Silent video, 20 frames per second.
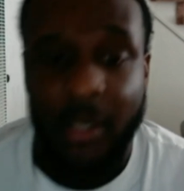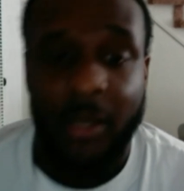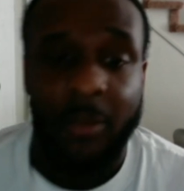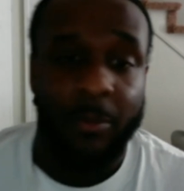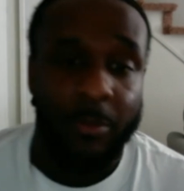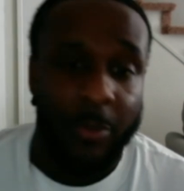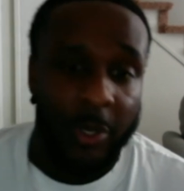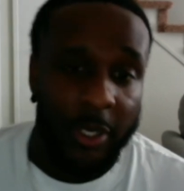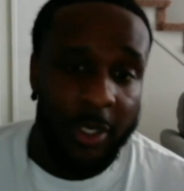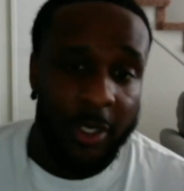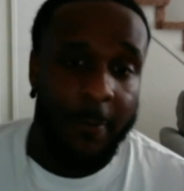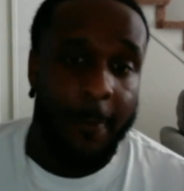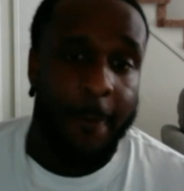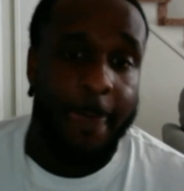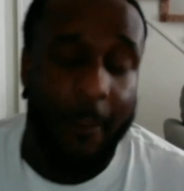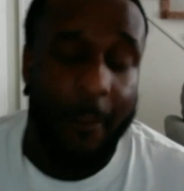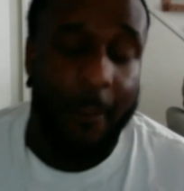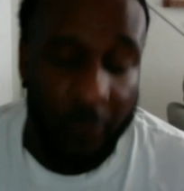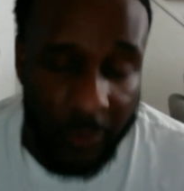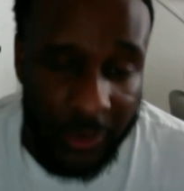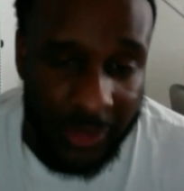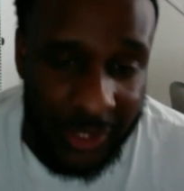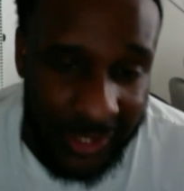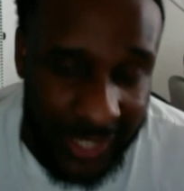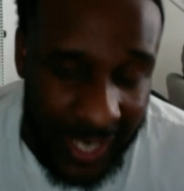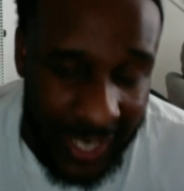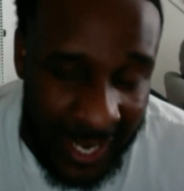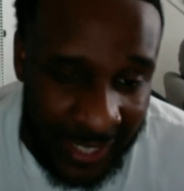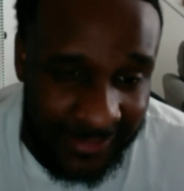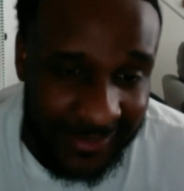But when we look
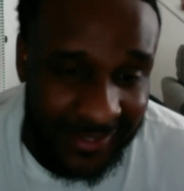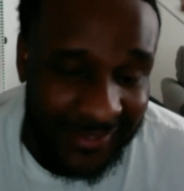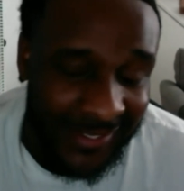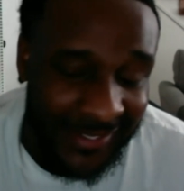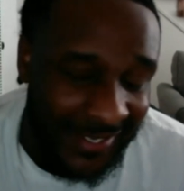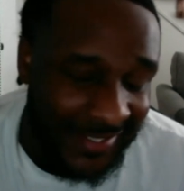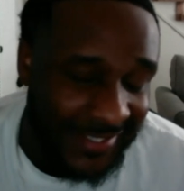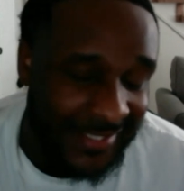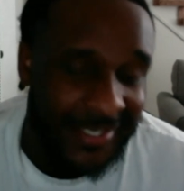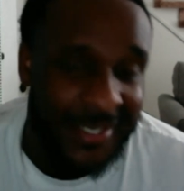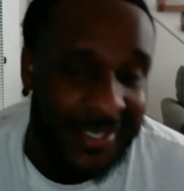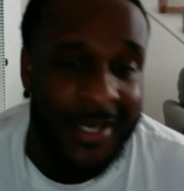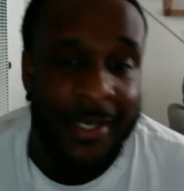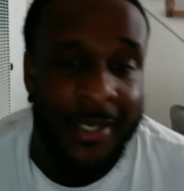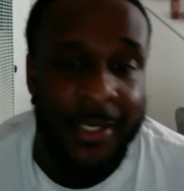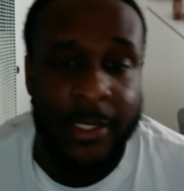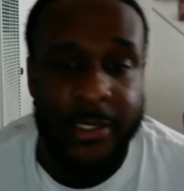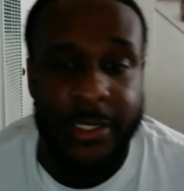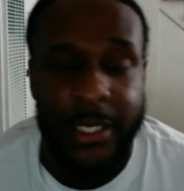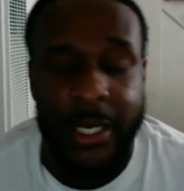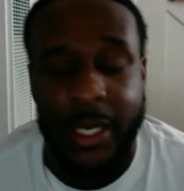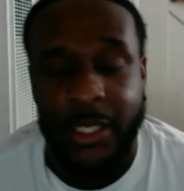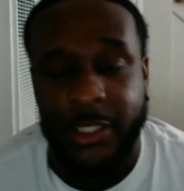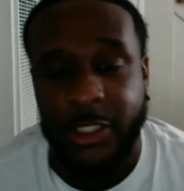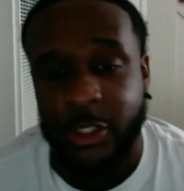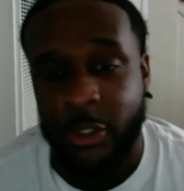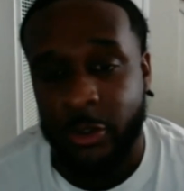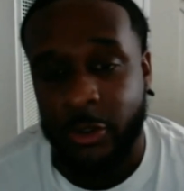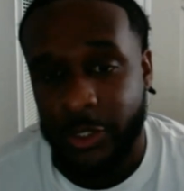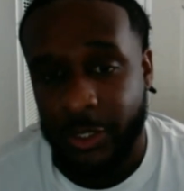at the lexicon, as I had
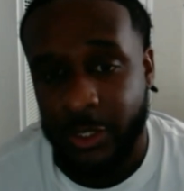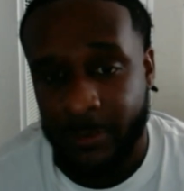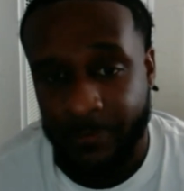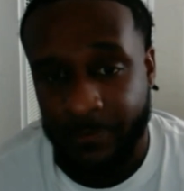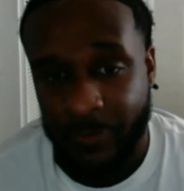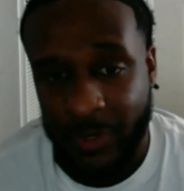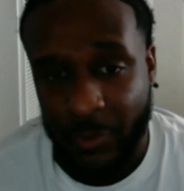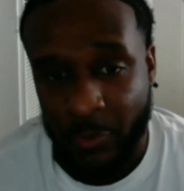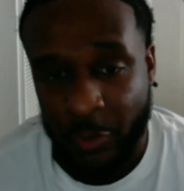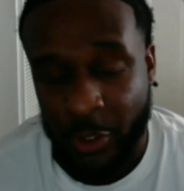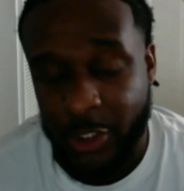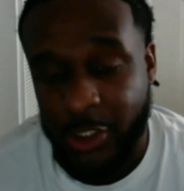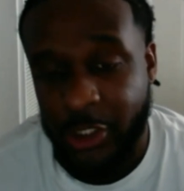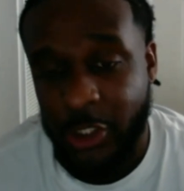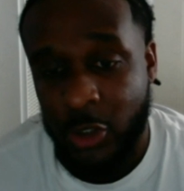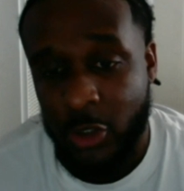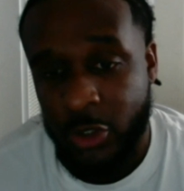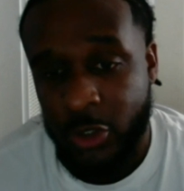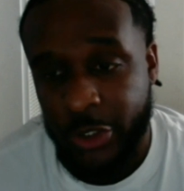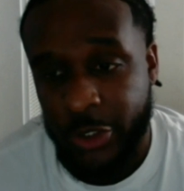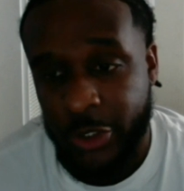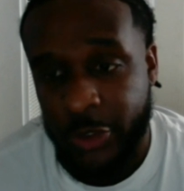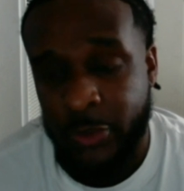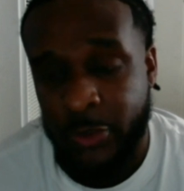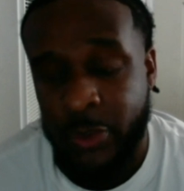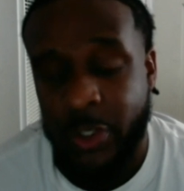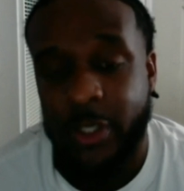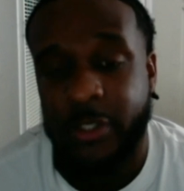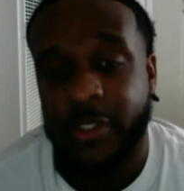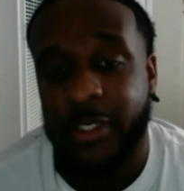showed him, where it shows you
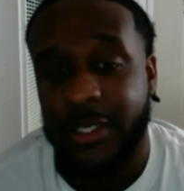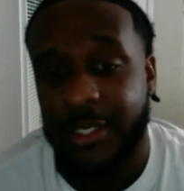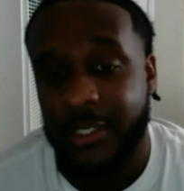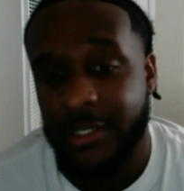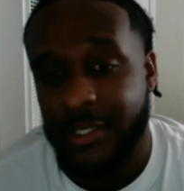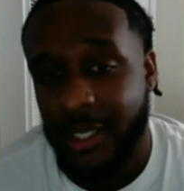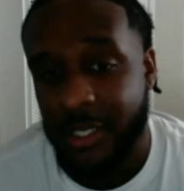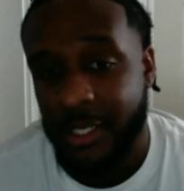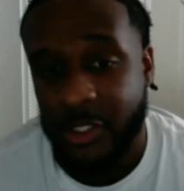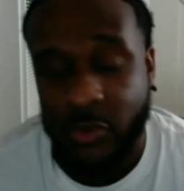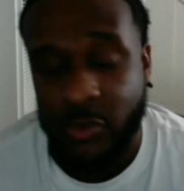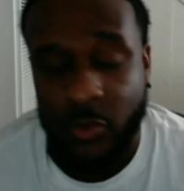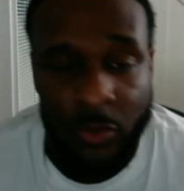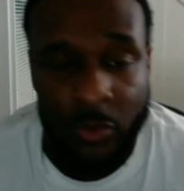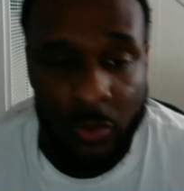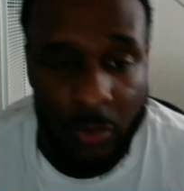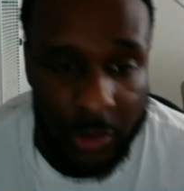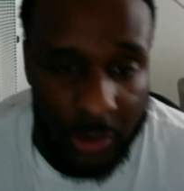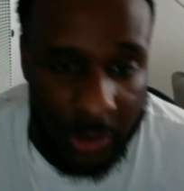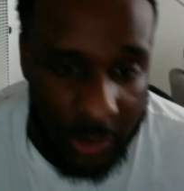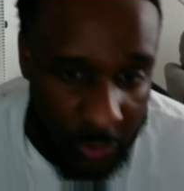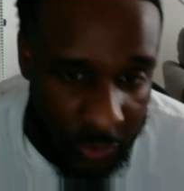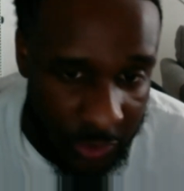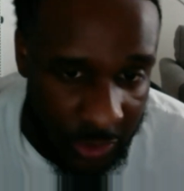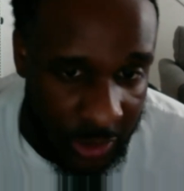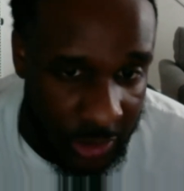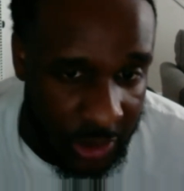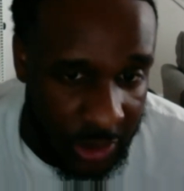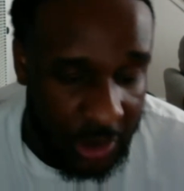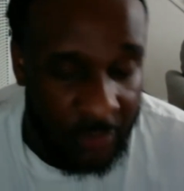the contextual
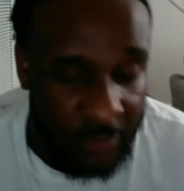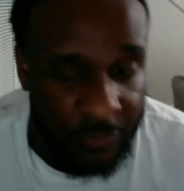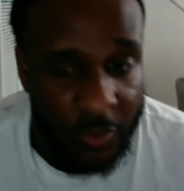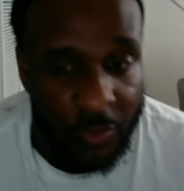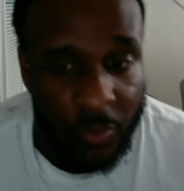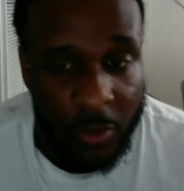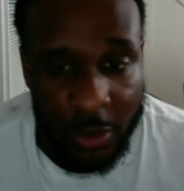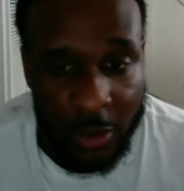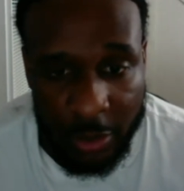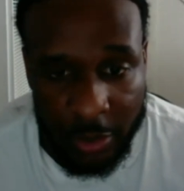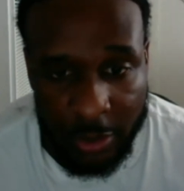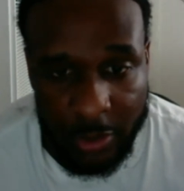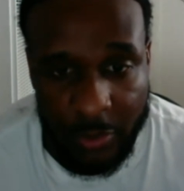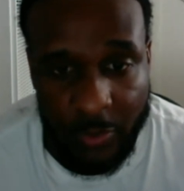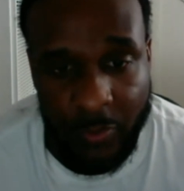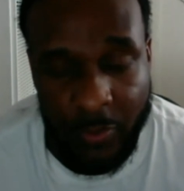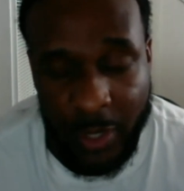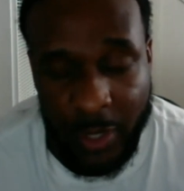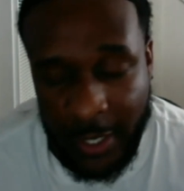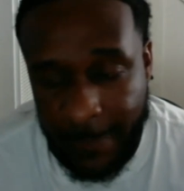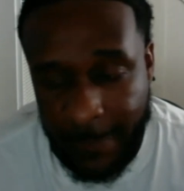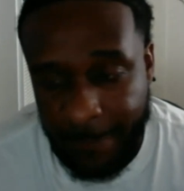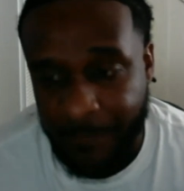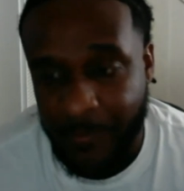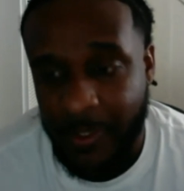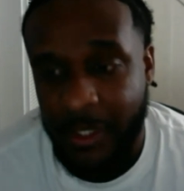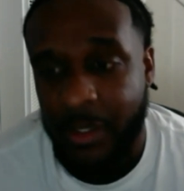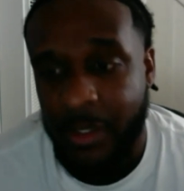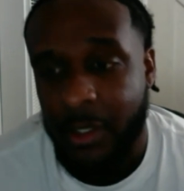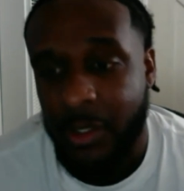usage of the word, right?
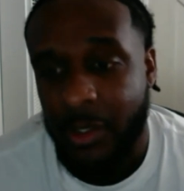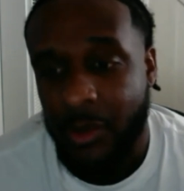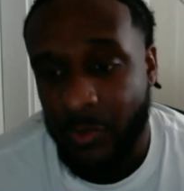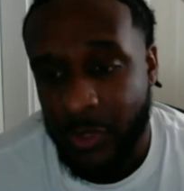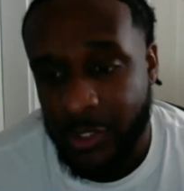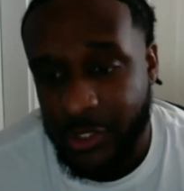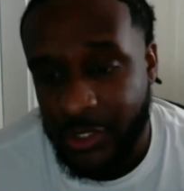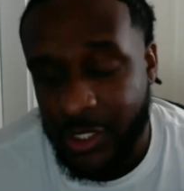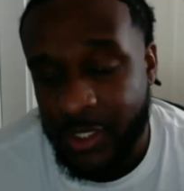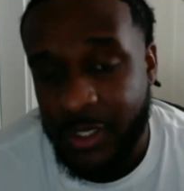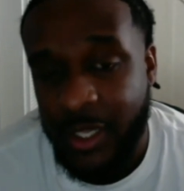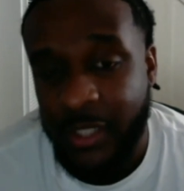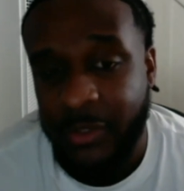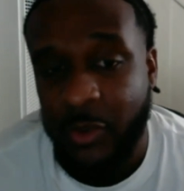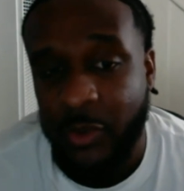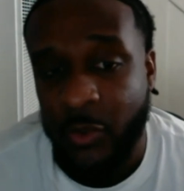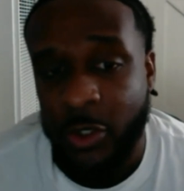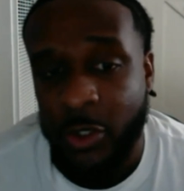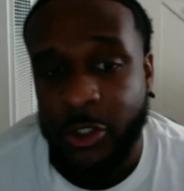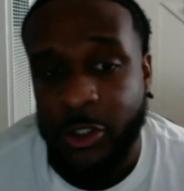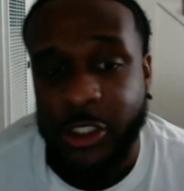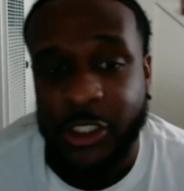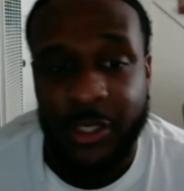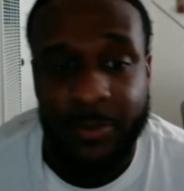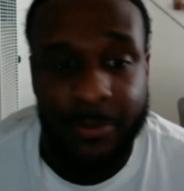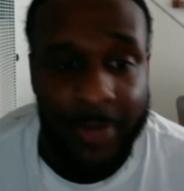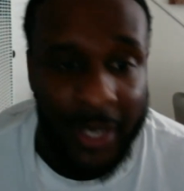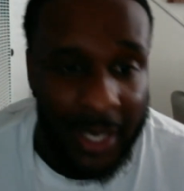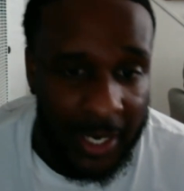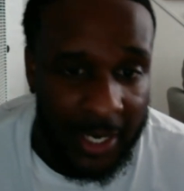We see that the word
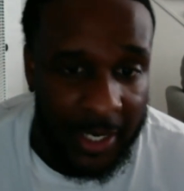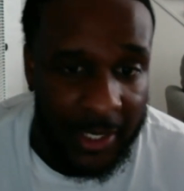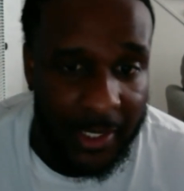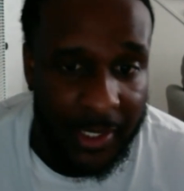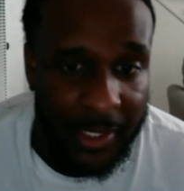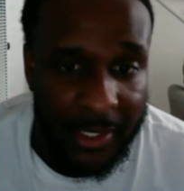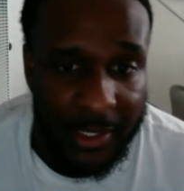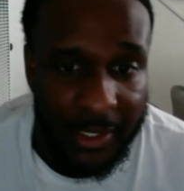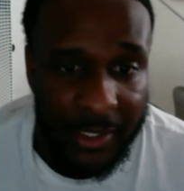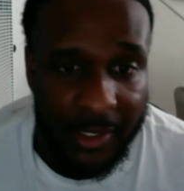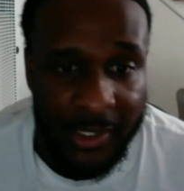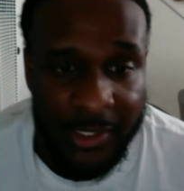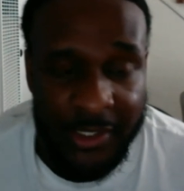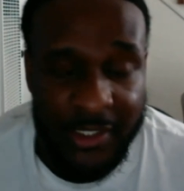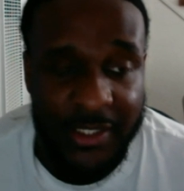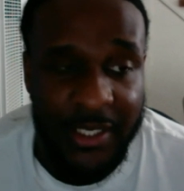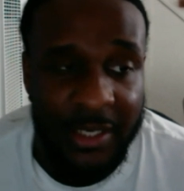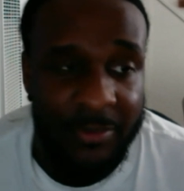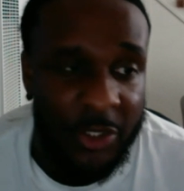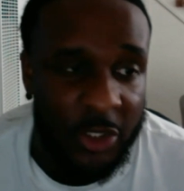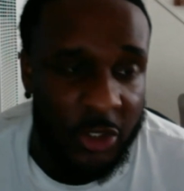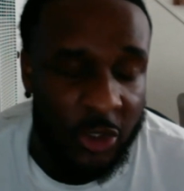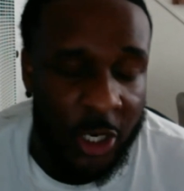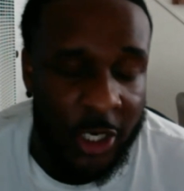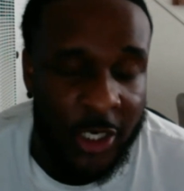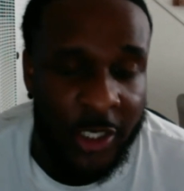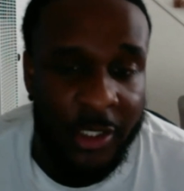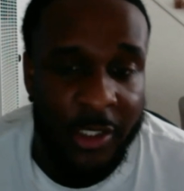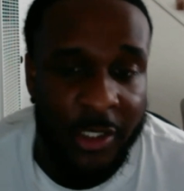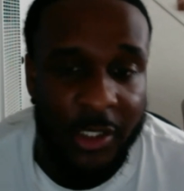Shabbat is
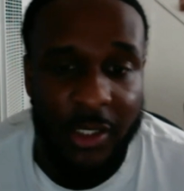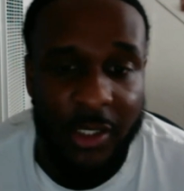demonstrated